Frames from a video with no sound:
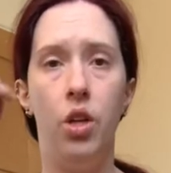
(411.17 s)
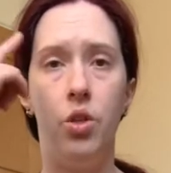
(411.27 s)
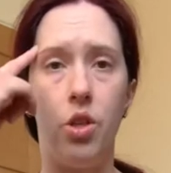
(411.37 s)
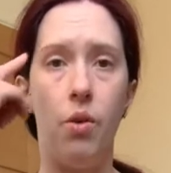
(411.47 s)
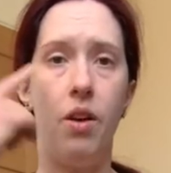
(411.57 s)

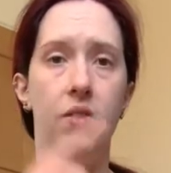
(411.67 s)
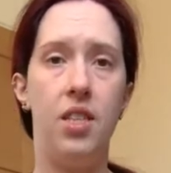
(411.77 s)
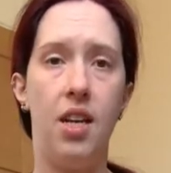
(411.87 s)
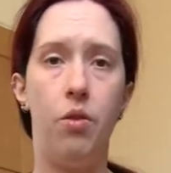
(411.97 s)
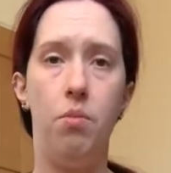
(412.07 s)
So you have to
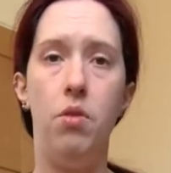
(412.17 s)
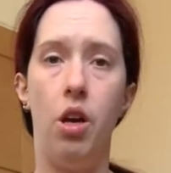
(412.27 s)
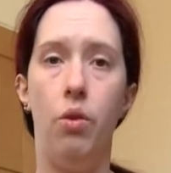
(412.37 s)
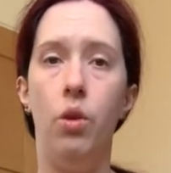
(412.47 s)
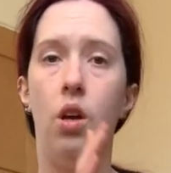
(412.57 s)
tell them,
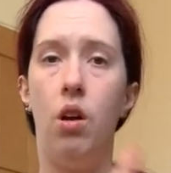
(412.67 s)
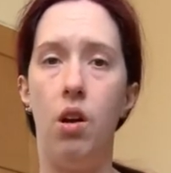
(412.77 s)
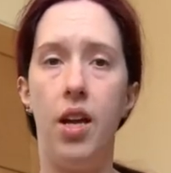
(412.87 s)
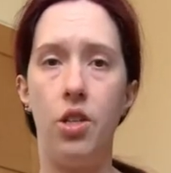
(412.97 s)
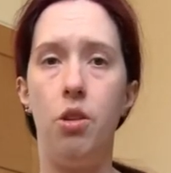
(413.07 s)
no, I
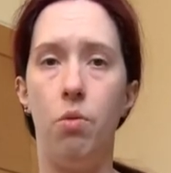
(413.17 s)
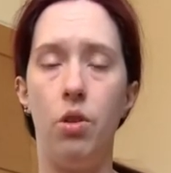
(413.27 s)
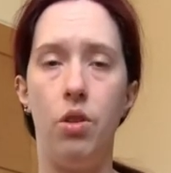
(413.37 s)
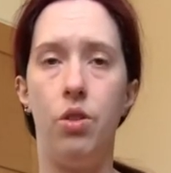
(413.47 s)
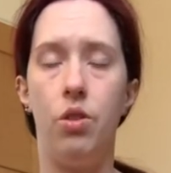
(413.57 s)
actually want
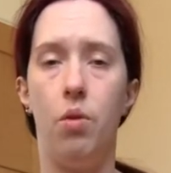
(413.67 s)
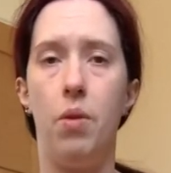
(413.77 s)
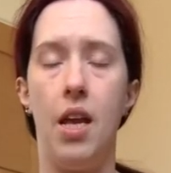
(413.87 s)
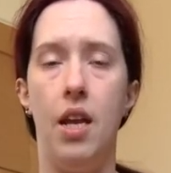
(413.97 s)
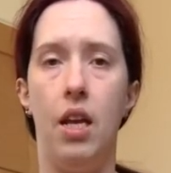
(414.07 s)
you to stop
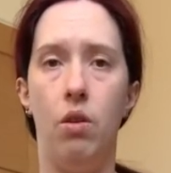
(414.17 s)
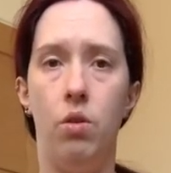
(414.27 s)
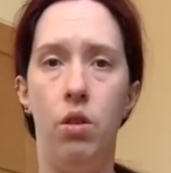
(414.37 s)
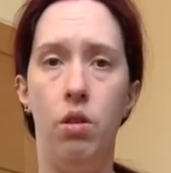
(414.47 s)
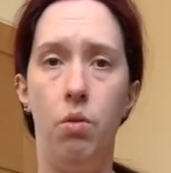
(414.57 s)
here now,
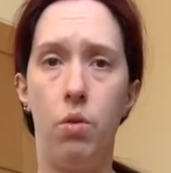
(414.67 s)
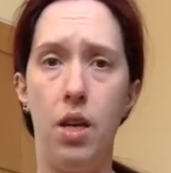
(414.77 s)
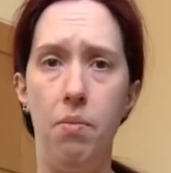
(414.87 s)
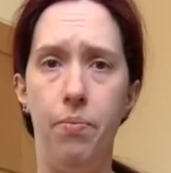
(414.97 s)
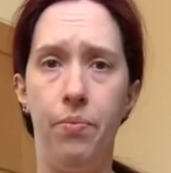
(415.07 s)
okay?